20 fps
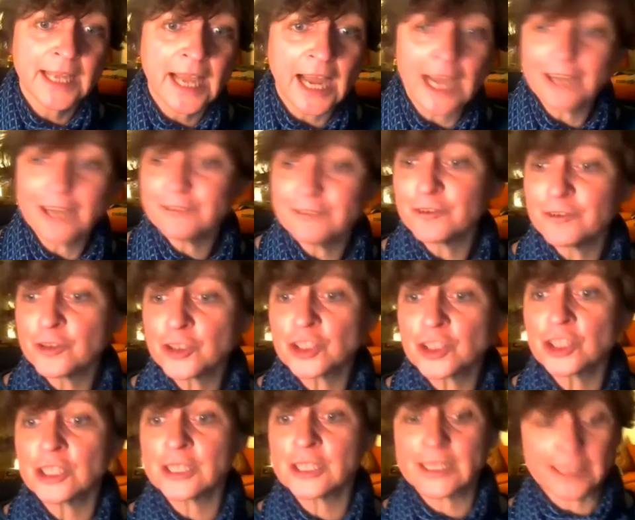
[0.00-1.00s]

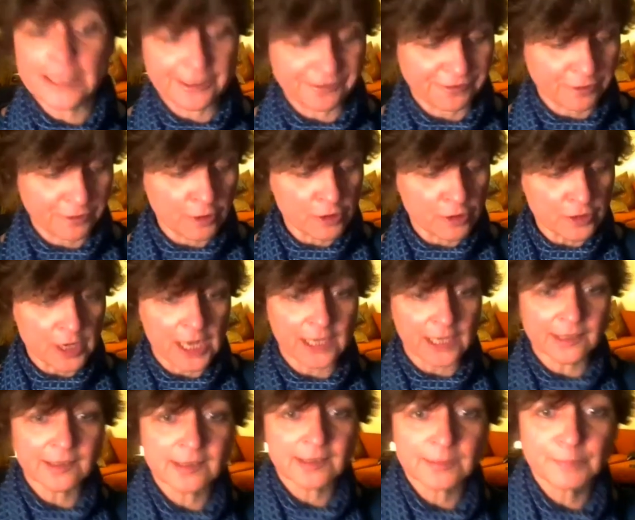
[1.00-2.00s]
unfortunately for
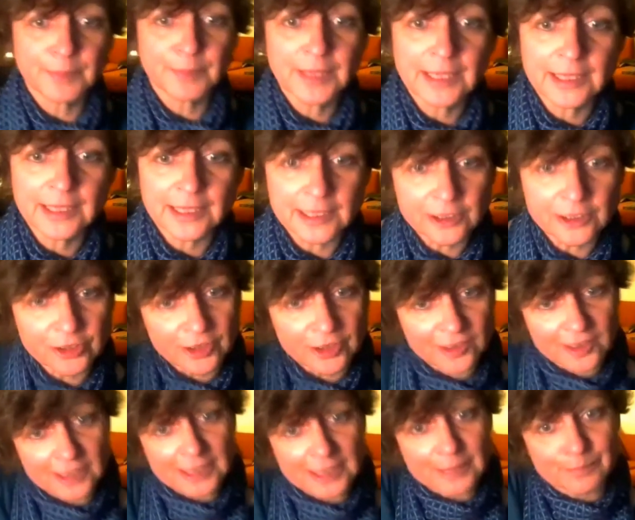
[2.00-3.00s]
us, being
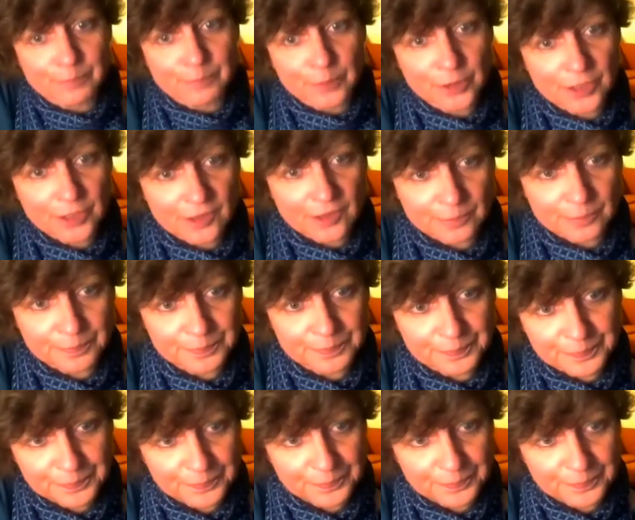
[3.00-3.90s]
interested in Buddhism,